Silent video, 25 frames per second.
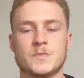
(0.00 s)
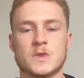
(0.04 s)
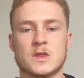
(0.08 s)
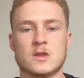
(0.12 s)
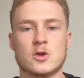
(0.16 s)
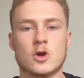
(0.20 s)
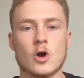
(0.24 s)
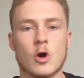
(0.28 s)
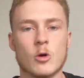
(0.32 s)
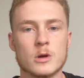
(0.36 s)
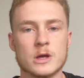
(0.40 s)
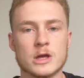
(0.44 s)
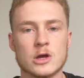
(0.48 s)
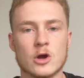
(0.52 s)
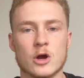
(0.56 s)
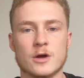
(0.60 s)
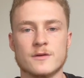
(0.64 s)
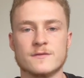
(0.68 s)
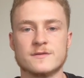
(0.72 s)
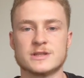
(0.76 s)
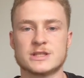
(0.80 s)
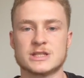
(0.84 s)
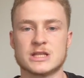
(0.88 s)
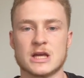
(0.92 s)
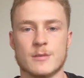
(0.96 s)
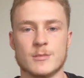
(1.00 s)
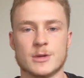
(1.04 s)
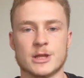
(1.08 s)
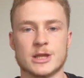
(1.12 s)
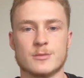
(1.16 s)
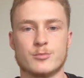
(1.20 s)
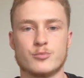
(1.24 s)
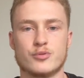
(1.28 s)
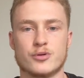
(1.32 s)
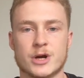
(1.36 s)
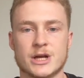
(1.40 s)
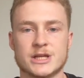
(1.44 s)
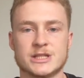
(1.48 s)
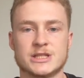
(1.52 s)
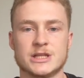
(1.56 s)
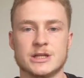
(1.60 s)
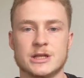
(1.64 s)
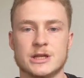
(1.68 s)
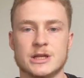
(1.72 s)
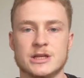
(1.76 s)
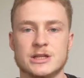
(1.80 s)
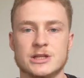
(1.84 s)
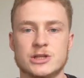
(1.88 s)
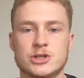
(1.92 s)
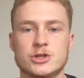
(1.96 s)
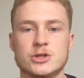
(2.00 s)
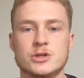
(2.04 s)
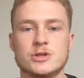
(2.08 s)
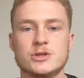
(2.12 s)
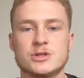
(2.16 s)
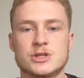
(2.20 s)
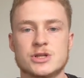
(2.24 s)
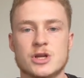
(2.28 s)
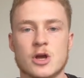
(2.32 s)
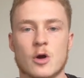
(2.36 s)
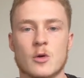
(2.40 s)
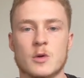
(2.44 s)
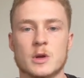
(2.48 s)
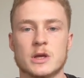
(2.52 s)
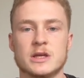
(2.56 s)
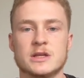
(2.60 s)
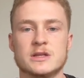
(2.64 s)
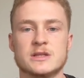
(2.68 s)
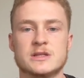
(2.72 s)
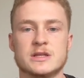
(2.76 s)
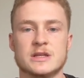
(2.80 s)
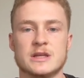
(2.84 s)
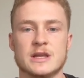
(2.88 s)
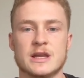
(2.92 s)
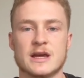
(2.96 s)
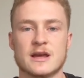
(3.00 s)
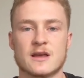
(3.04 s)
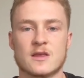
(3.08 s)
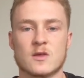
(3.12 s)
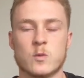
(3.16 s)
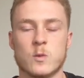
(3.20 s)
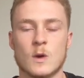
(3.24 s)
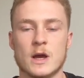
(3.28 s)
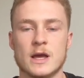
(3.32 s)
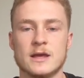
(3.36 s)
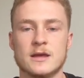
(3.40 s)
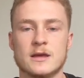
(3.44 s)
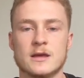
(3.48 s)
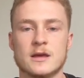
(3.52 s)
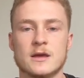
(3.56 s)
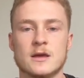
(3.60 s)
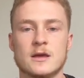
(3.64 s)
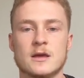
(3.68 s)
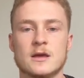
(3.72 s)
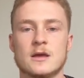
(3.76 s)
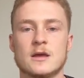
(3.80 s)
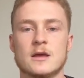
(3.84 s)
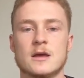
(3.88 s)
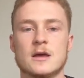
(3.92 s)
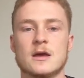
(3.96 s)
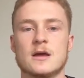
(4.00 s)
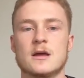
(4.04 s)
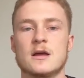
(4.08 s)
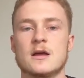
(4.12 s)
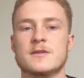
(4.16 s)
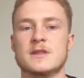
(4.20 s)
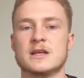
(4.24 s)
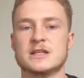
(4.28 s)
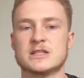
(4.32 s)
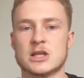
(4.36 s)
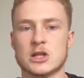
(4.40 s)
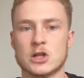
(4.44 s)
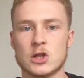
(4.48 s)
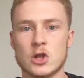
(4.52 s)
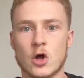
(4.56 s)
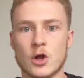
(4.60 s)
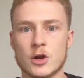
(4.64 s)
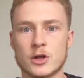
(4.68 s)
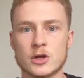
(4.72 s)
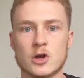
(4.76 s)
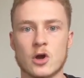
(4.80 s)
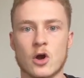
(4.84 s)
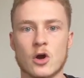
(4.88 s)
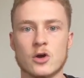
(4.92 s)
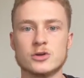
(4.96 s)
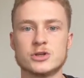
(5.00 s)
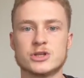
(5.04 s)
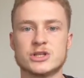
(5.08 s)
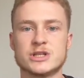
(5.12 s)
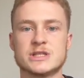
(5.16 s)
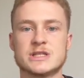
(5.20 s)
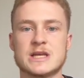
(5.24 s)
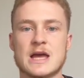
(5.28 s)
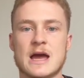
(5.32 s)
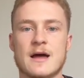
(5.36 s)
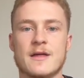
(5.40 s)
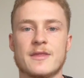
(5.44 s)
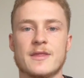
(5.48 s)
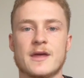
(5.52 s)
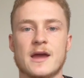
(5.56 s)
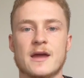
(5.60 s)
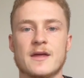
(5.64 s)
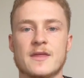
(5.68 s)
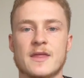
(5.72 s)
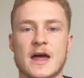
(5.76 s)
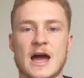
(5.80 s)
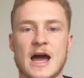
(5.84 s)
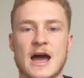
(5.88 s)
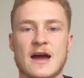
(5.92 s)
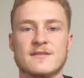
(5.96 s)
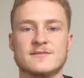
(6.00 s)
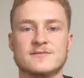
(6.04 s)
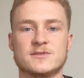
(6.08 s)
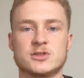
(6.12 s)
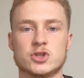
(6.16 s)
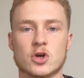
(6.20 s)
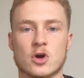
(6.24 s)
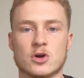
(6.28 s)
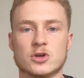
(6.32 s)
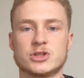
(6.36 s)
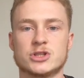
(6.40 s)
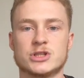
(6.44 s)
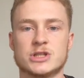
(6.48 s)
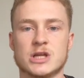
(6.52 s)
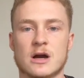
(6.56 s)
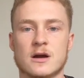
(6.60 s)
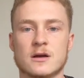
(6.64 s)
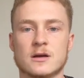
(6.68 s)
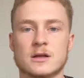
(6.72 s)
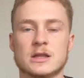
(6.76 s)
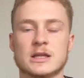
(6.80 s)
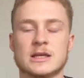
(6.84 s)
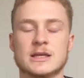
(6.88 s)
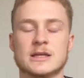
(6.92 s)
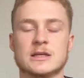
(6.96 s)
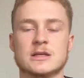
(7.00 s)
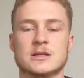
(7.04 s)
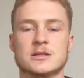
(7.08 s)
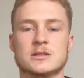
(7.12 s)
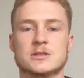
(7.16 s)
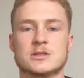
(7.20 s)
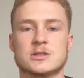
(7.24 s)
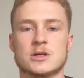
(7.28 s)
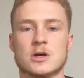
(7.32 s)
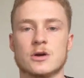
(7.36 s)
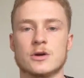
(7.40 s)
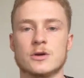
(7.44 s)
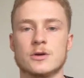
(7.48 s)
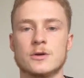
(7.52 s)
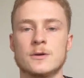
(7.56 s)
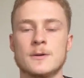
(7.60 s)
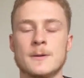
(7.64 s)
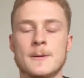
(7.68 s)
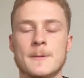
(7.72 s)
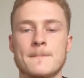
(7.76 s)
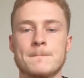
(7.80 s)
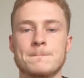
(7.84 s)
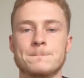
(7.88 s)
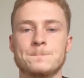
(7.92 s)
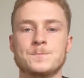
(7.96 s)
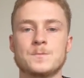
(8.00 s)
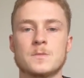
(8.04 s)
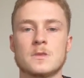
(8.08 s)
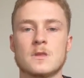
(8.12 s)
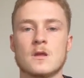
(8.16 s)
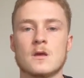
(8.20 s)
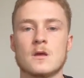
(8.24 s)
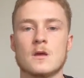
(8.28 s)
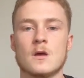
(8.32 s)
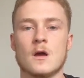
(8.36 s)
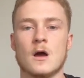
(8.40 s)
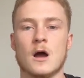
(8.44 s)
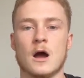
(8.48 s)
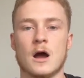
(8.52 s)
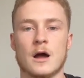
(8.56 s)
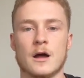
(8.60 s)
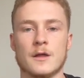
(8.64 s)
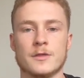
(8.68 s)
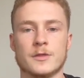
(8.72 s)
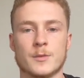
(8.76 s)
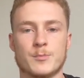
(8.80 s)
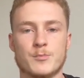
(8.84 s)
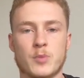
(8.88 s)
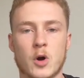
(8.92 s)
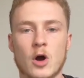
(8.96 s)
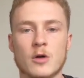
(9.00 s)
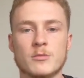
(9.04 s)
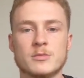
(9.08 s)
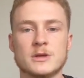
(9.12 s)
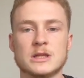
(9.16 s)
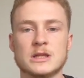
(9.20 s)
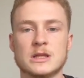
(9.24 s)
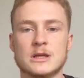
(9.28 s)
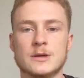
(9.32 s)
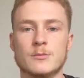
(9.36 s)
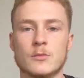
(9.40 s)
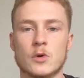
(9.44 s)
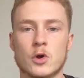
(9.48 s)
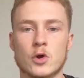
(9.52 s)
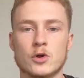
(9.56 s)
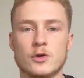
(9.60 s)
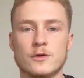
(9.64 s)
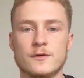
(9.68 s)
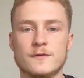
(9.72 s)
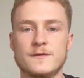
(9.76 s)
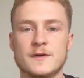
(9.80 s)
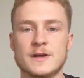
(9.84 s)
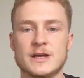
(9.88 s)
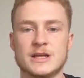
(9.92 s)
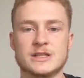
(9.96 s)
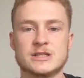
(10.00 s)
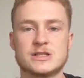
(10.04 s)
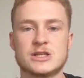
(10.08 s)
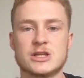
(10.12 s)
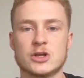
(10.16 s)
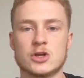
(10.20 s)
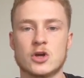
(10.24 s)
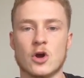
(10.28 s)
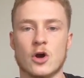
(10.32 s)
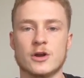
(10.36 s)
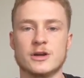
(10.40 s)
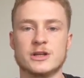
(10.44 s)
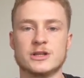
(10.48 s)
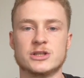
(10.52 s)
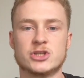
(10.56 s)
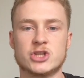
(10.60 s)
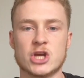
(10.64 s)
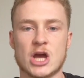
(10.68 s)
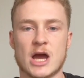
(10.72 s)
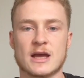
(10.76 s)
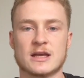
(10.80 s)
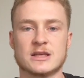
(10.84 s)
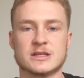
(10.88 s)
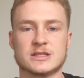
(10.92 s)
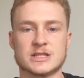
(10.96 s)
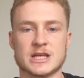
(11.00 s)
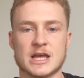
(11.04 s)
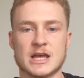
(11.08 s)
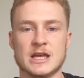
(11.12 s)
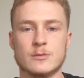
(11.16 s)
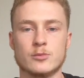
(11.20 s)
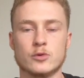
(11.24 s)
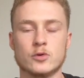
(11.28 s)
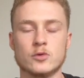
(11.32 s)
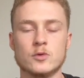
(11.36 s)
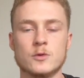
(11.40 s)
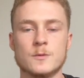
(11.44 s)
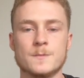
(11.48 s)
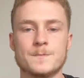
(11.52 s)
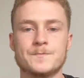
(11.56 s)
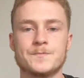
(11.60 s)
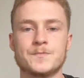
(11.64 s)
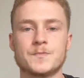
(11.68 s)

Going over some of the pressing issues going into next week, there's a lot of coaches out there that have Josh Dunkley. So the popular move is to go to Jack Ziebell